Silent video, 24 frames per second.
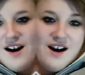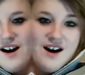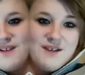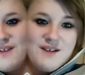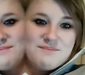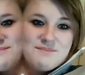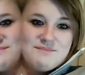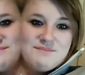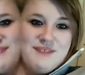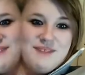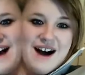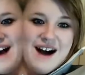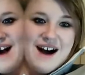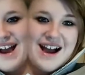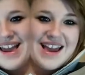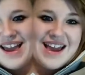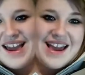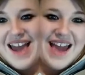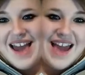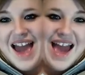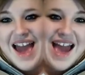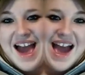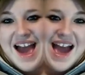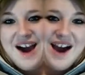my
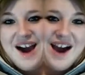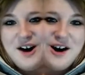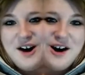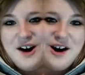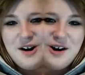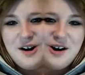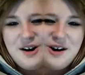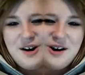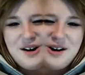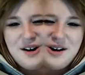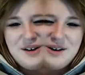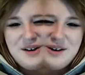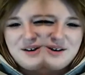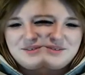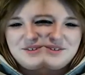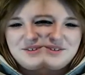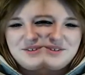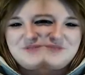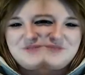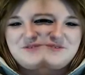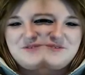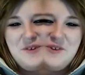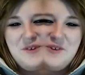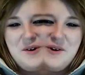head. Oh, I'm
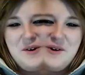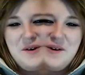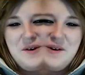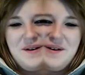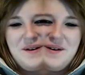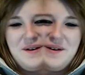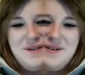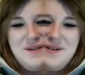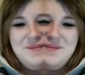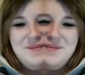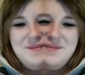deformed.